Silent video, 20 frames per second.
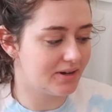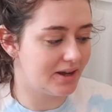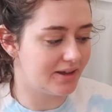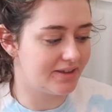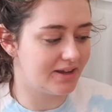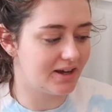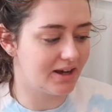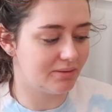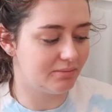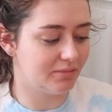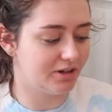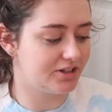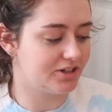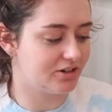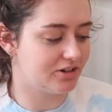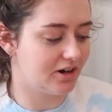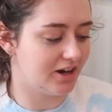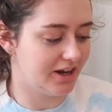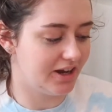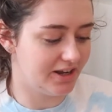I think I might
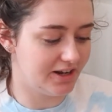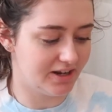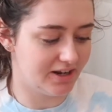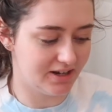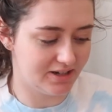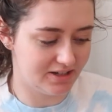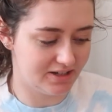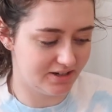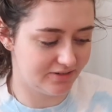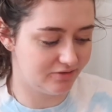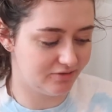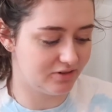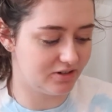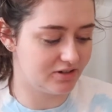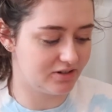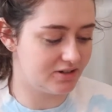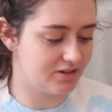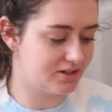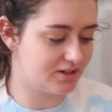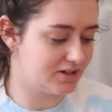try it in a
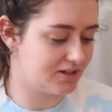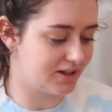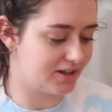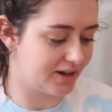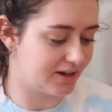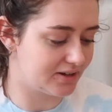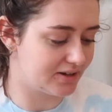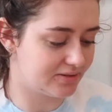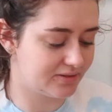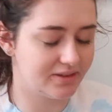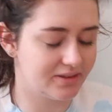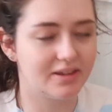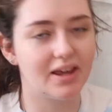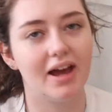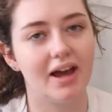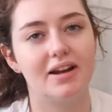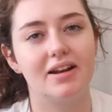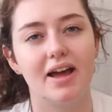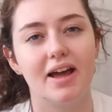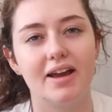different, like, they
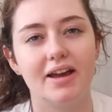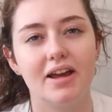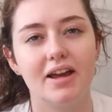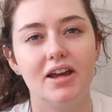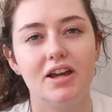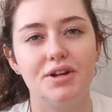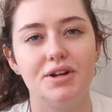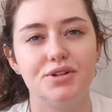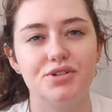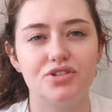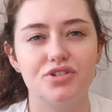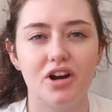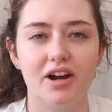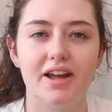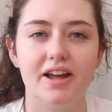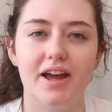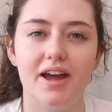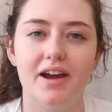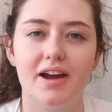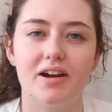had like dry
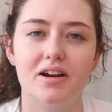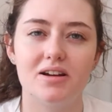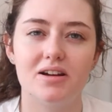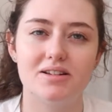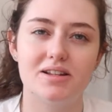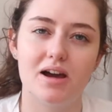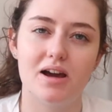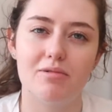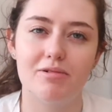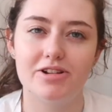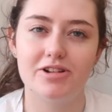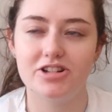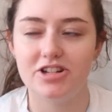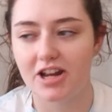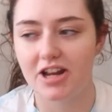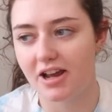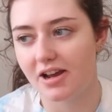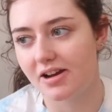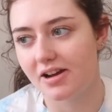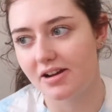hair, damaged
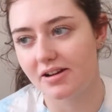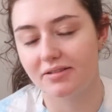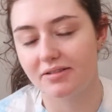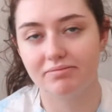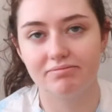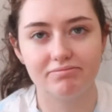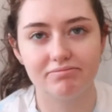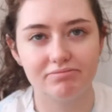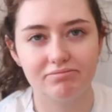hair,